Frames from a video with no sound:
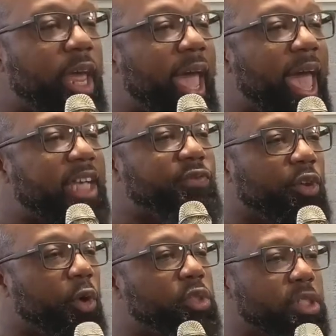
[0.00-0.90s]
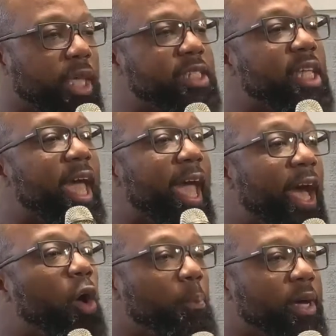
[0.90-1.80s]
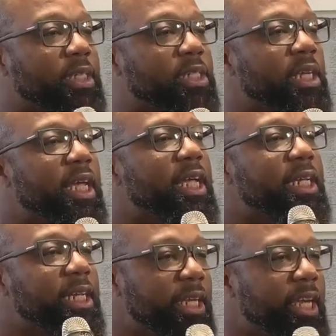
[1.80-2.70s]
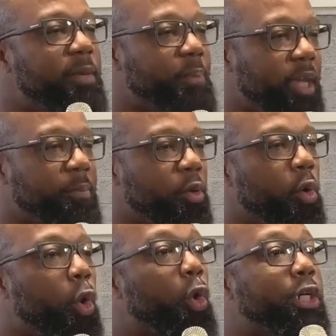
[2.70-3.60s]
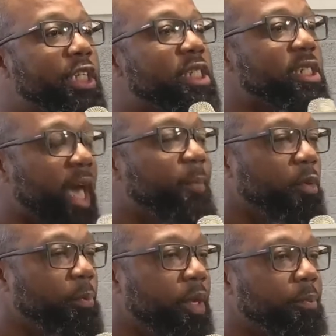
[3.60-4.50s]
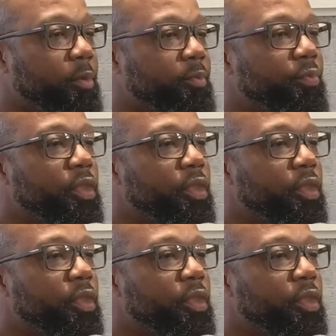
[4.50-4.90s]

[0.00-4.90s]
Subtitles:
ask for those things to help us lead people or disciple people.